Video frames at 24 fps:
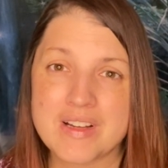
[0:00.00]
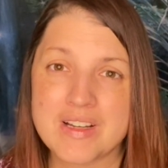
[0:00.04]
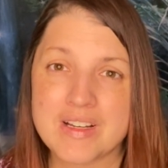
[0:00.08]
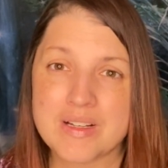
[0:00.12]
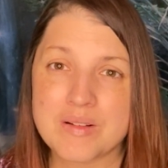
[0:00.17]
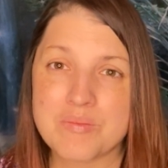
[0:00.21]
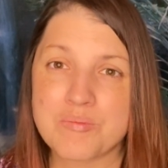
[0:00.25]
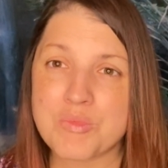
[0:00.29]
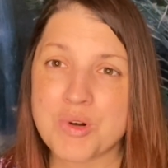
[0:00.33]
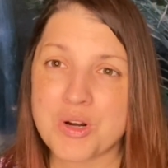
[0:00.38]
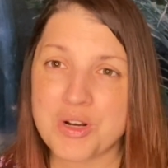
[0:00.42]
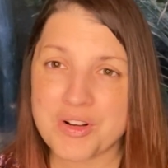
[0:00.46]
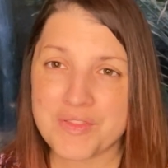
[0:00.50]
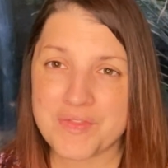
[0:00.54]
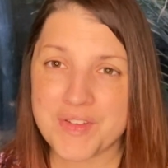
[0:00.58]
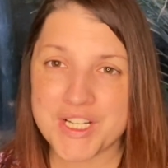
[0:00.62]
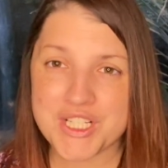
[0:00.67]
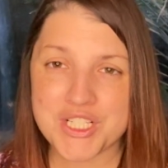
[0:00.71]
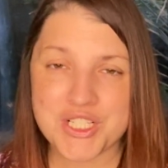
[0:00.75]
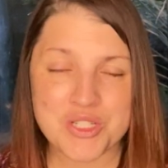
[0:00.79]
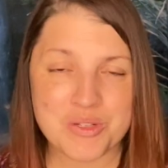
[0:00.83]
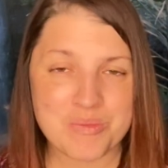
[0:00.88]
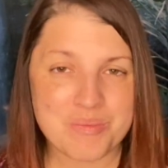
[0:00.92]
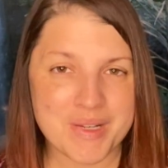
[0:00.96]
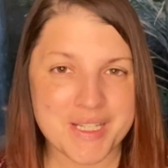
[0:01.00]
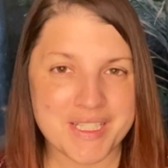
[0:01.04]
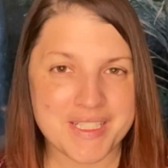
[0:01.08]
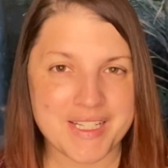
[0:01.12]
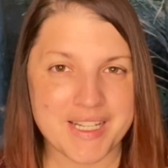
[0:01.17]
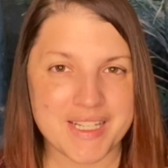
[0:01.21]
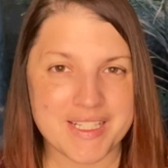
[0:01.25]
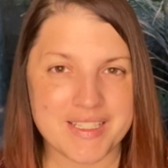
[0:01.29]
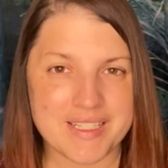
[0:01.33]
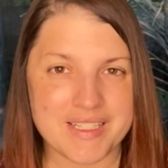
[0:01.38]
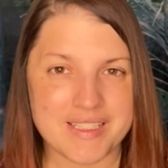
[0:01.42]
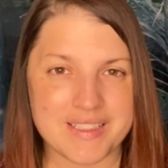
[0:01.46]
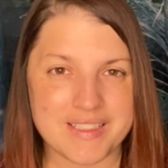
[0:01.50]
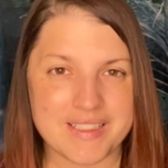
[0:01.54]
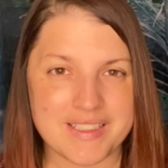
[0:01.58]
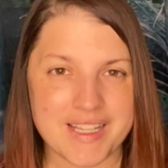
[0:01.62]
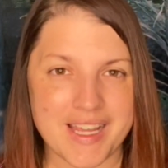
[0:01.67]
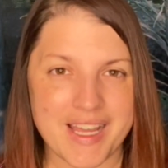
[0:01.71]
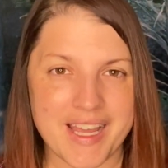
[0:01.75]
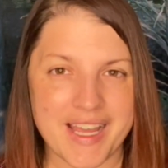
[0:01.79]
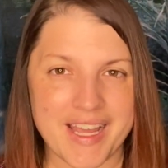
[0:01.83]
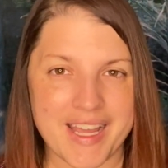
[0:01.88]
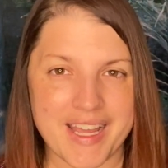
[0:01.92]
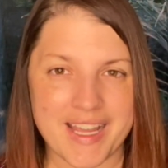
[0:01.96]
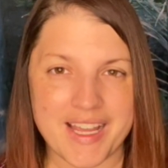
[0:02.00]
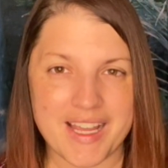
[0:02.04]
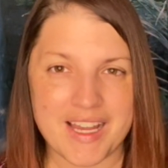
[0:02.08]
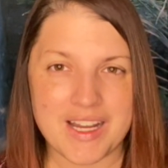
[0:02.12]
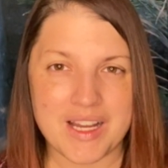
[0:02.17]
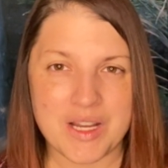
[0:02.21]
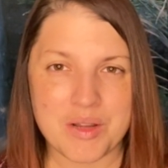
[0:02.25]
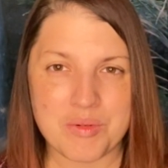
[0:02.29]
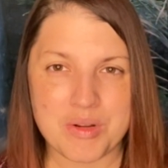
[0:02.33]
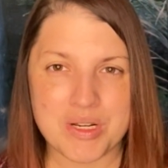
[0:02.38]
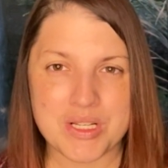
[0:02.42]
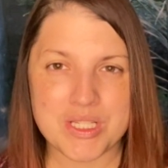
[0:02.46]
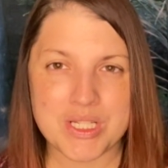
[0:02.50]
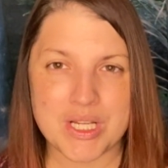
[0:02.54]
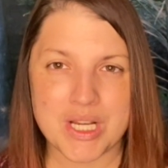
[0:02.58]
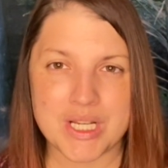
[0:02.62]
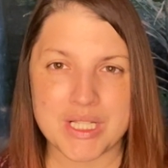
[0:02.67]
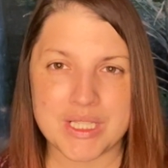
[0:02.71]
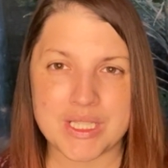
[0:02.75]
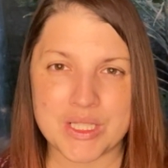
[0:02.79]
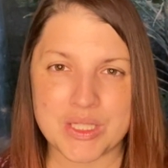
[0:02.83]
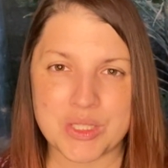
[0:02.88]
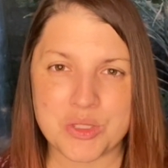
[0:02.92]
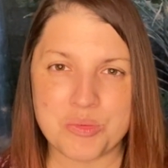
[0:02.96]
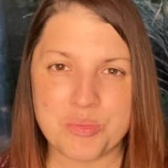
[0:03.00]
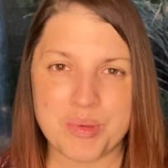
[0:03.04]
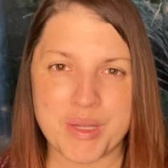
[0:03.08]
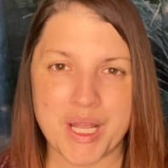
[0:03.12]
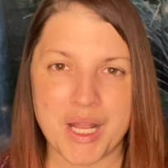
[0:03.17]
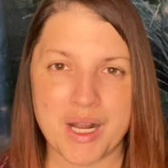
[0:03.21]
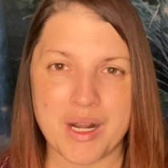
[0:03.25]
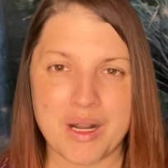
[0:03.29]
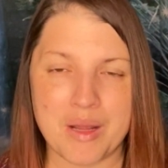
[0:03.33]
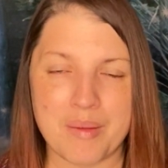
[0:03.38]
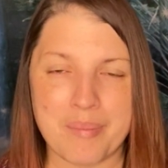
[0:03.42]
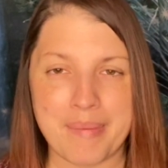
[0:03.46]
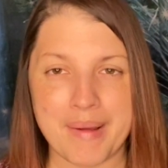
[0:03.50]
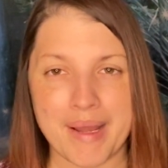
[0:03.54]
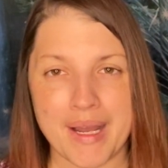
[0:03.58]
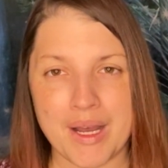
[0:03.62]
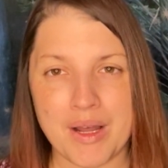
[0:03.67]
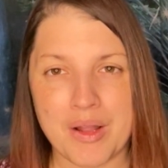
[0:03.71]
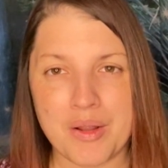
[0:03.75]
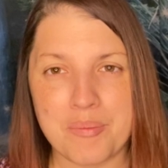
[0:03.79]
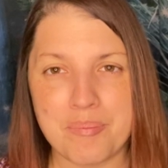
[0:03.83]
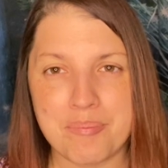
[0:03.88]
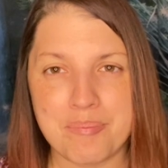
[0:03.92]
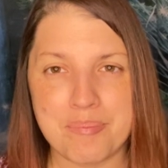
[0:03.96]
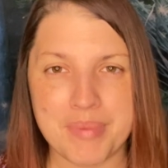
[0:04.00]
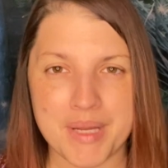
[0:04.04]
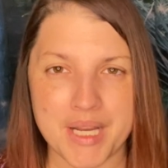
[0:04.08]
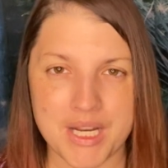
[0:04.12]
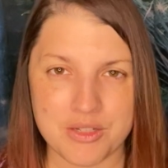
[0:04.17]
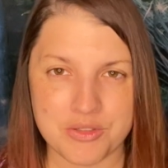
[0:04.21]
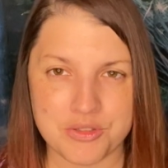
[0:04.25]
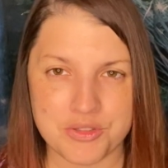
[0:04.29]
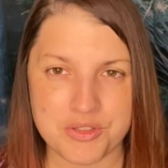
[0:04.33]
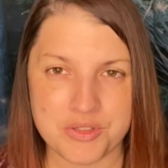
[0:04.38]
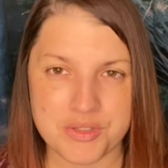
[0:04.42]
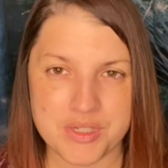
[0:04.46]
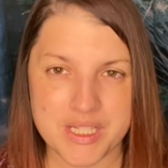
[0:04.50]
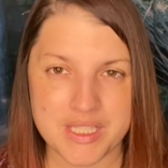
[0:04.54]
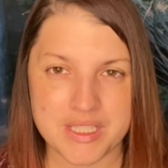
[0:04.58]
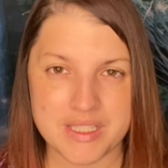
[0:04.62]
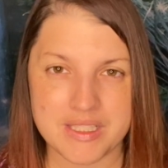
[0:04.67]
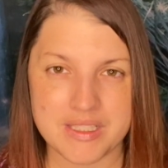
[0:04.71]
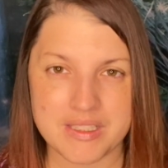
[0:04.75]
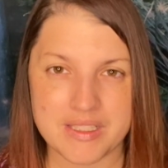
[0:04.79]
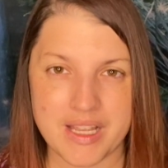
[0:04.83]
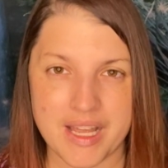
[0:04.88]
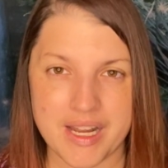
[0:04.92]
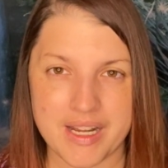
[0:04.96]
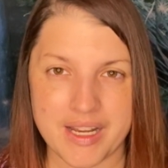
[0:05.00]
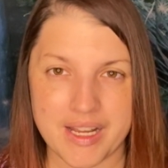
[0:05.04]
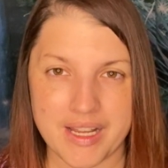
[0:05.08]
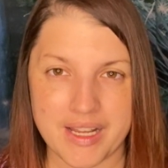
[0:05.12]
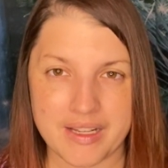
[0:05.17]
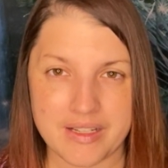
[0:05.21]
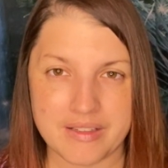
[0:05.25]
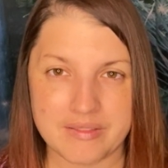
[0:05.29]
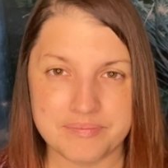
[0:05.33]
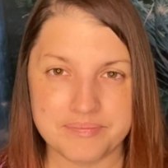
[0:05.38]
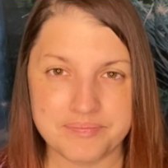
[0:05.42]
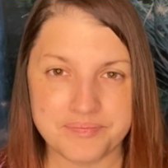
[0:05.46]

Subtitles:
Motivational Monday today, I want to talk a little bit about boundary setting.